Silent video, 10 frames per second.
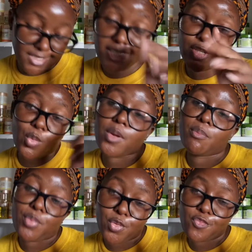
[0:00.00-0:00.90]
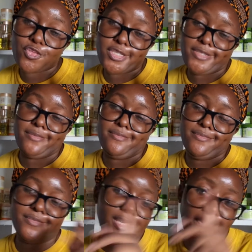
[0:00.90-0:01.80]
it'll be improved.
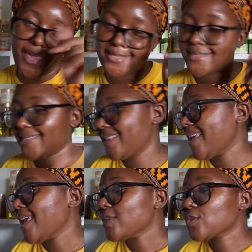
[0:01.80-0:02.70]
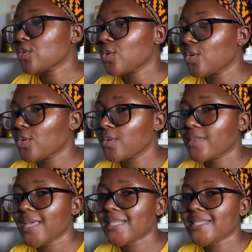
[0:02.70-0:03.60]
Yes. So
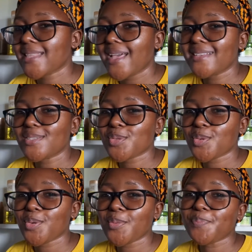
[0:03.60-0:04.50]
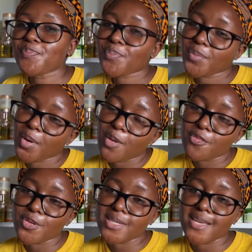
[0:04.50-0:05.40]
that's that. So
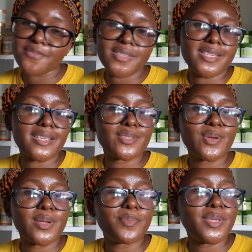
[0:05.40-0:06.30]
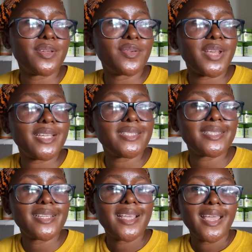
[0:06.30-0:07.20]
hopefully everything is gonna be
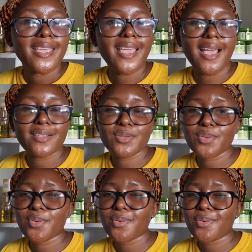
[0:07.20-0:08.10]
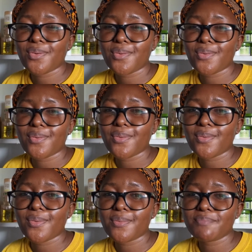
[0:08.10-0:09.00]
great. Yeah,
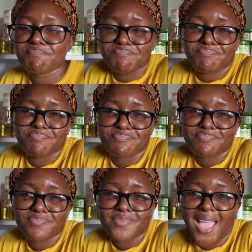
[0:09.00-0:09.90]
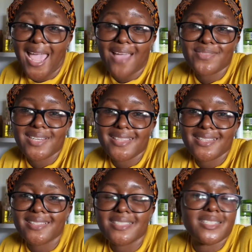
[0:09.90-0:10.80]
so I have
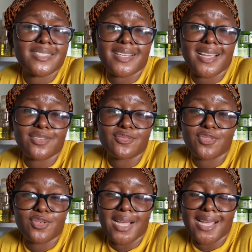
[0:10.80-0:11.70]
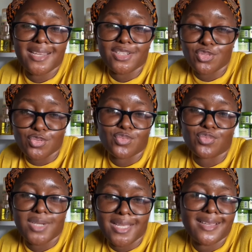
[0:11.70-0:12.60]
nothing. This is the kind of vlog I can do.
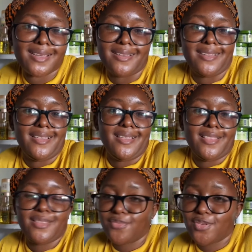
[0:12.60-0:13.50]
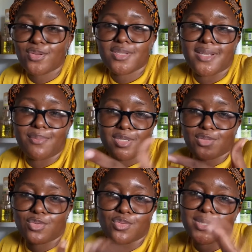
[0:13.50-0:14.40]
Like, the vlogs, I'm
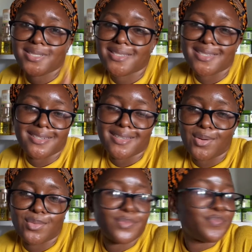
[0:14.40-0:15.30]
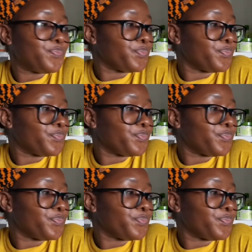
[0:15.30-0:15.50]
just going to be sitting down